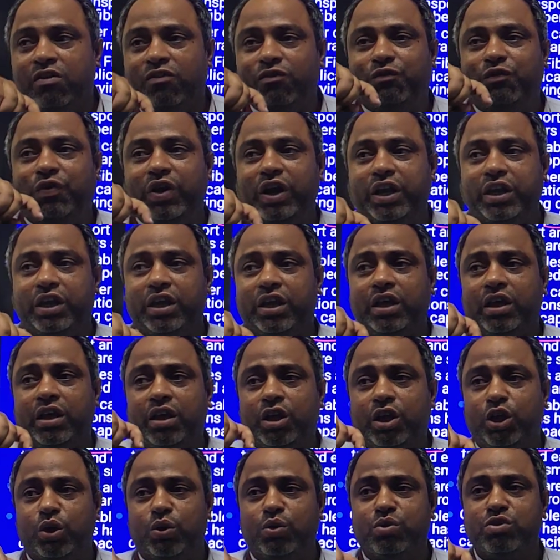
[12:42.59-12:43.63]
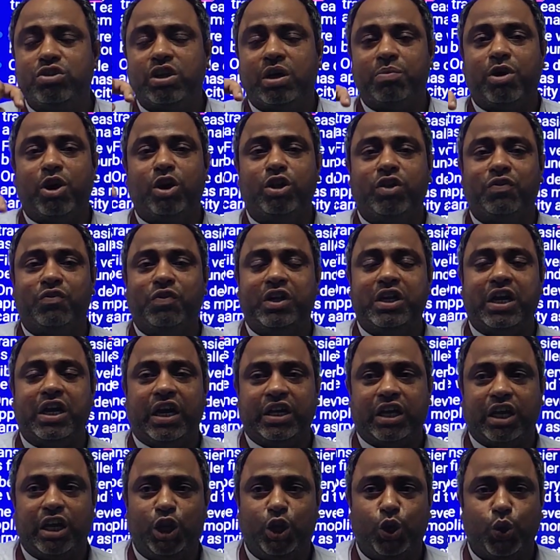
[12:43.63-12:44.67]
very huge amount of a
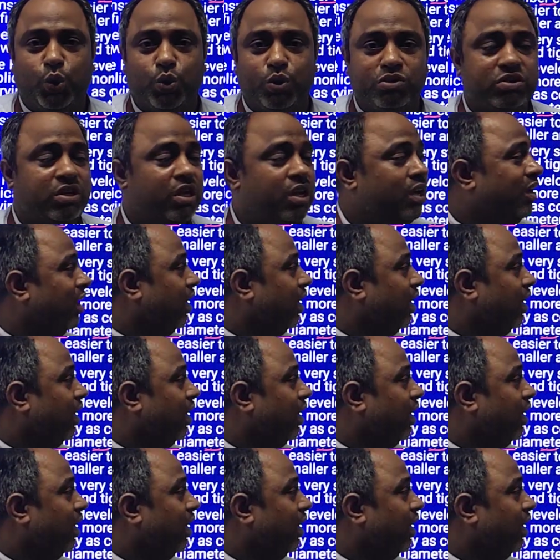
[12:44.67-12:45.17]
data loss,